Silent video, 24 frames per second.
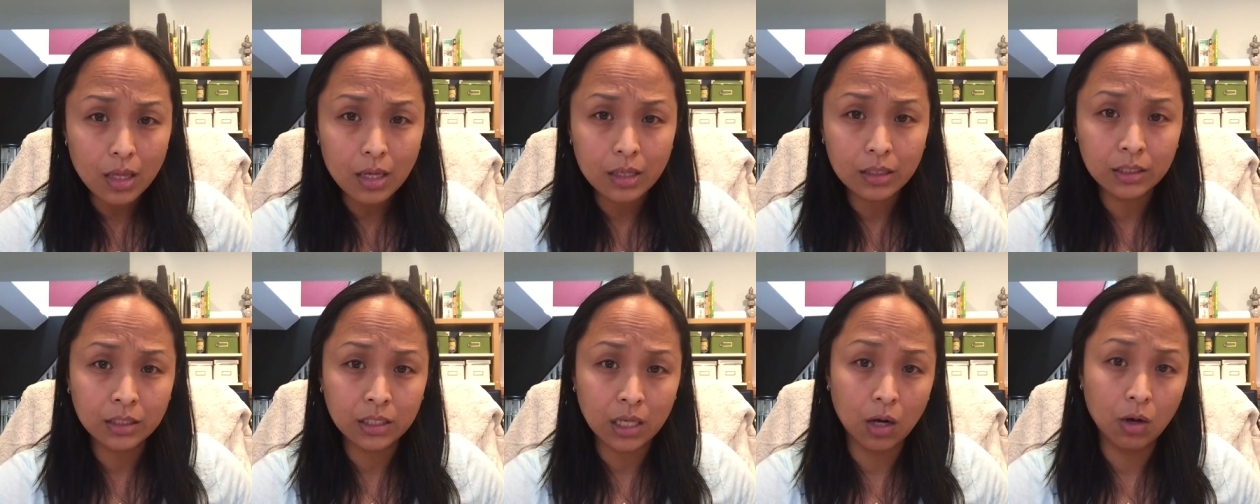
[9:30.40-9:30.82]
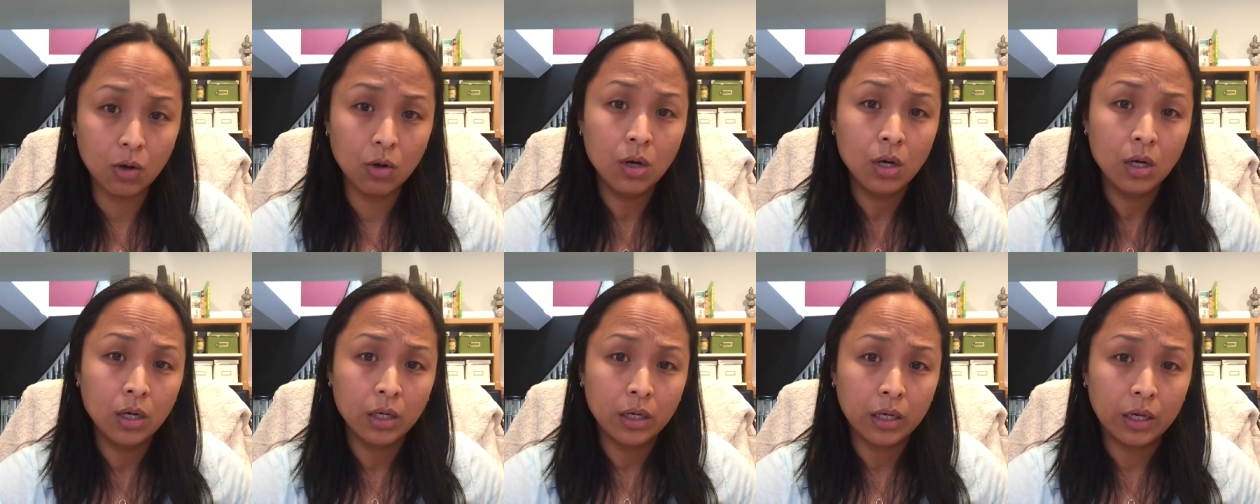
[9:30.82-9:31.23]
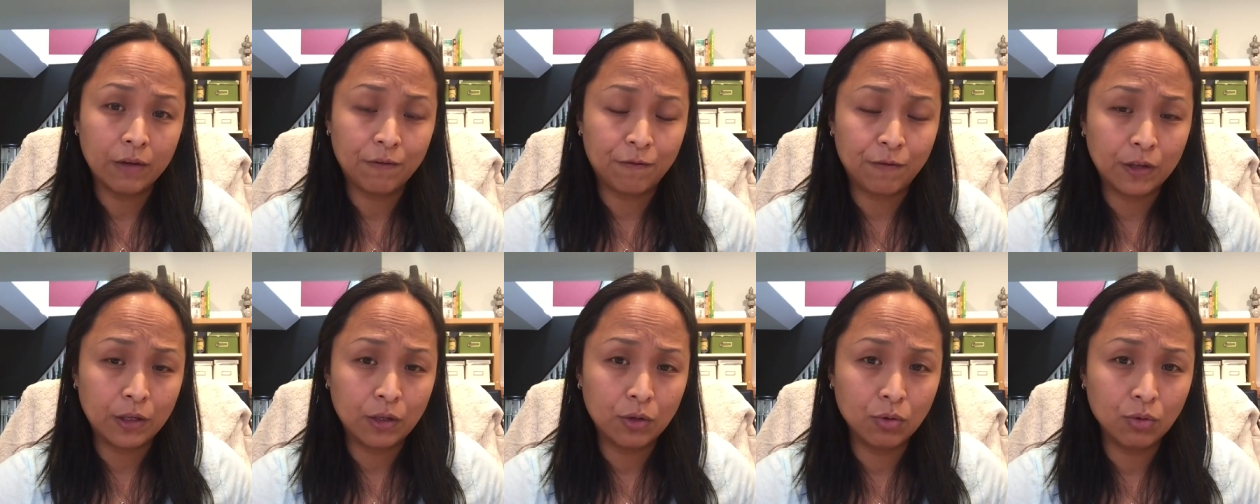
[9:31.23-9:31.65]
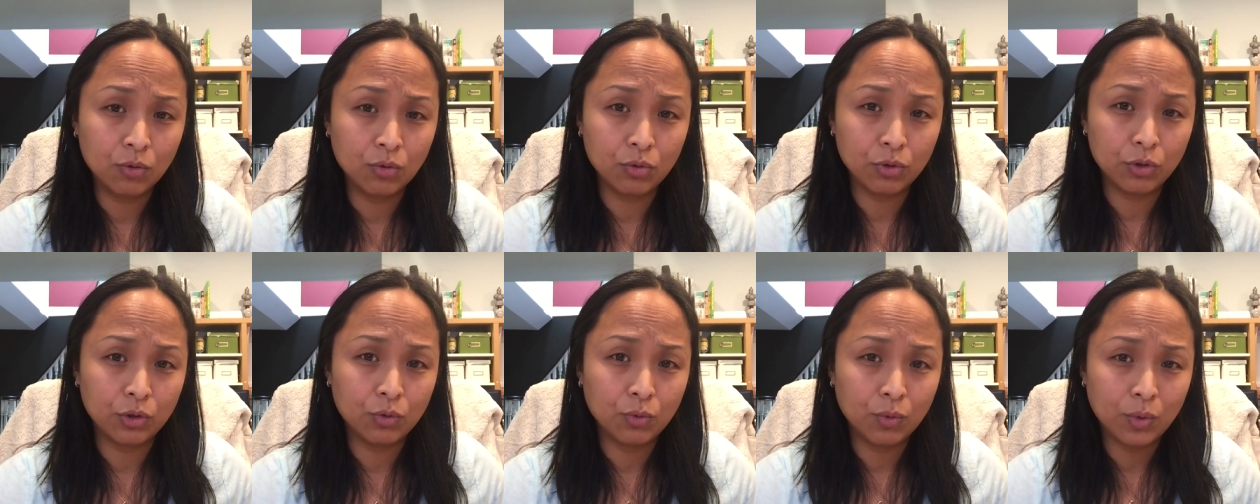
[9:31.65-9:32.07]
So if
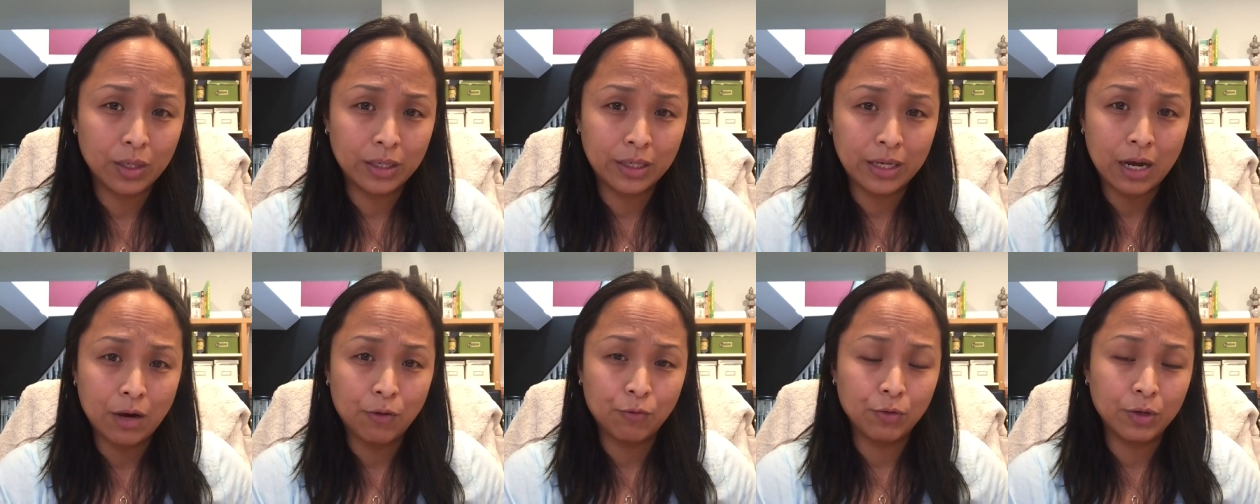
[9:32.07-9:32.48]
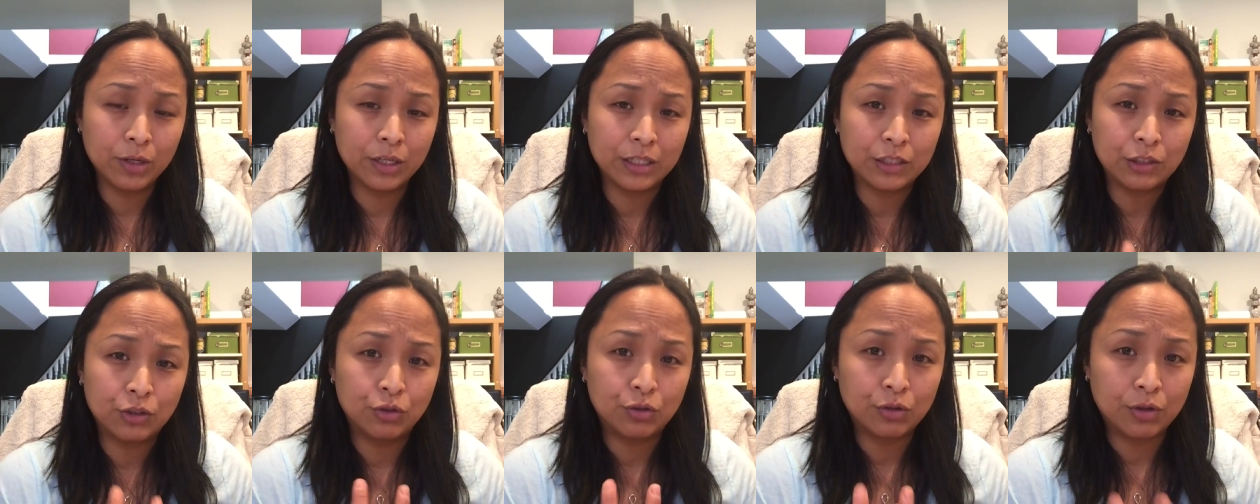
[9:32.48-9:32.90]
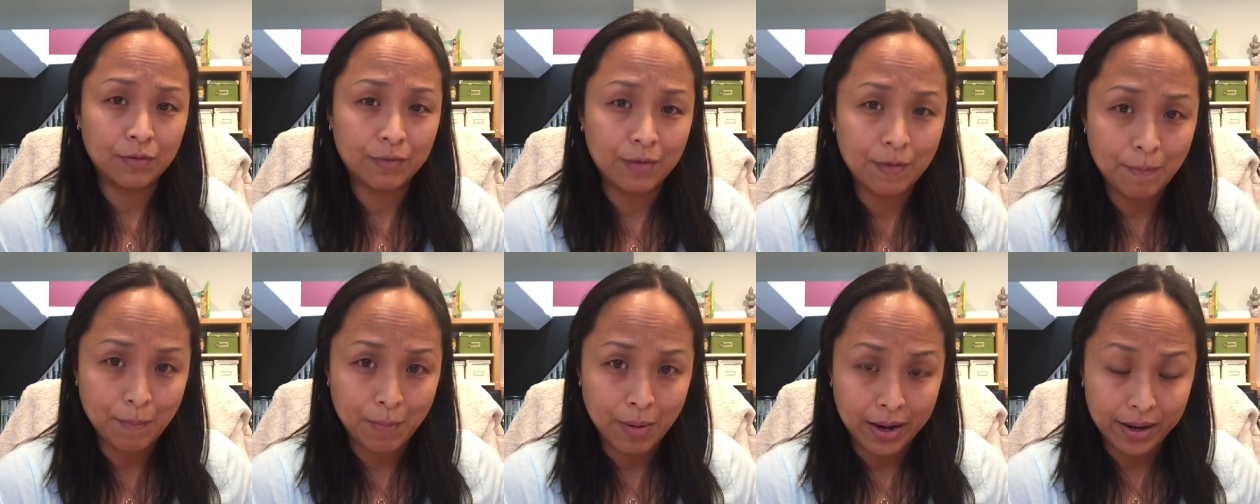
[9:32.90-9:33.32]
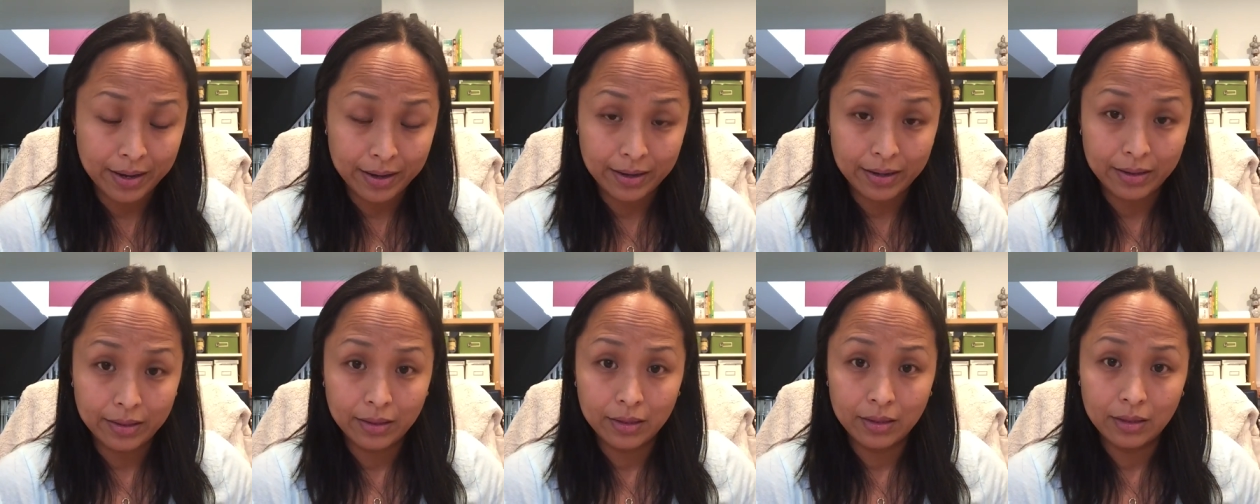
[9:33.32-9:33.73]
you are not really driven by
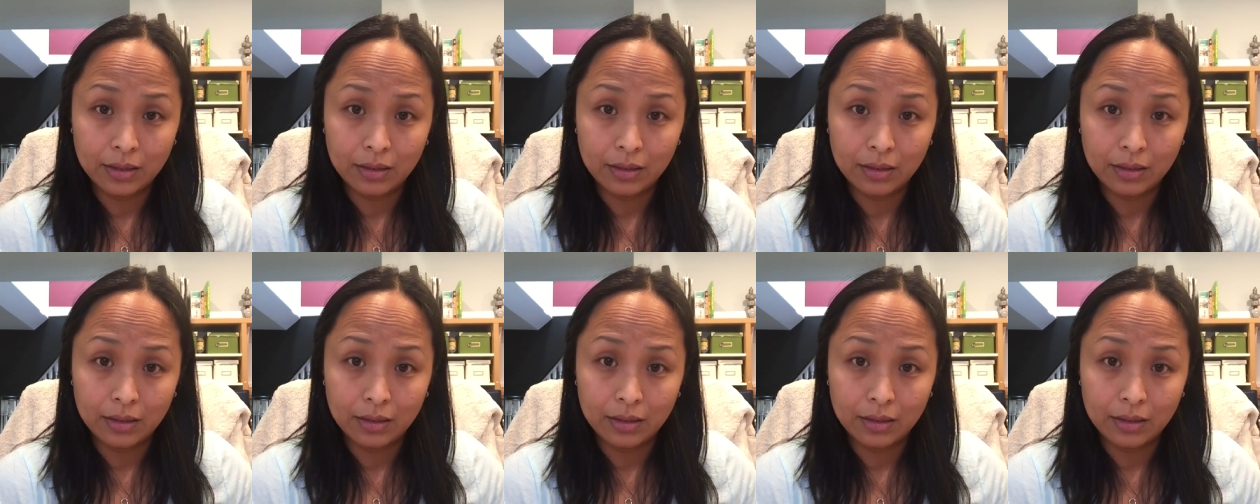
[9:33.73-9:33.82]
it,